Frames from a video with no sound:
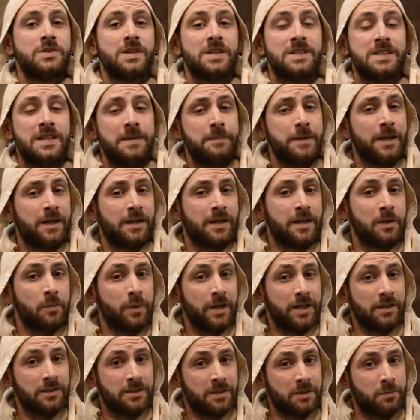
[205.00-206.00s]
are typically
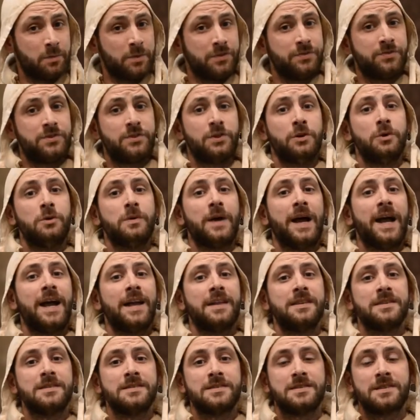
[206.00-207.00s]
wielded with two
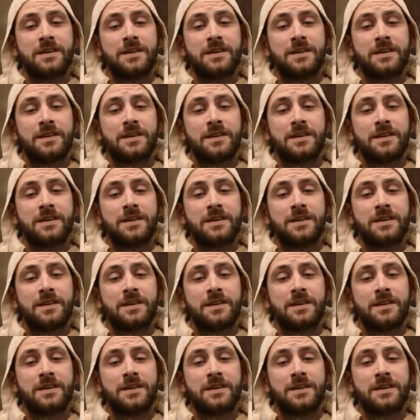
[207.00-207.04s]
hands,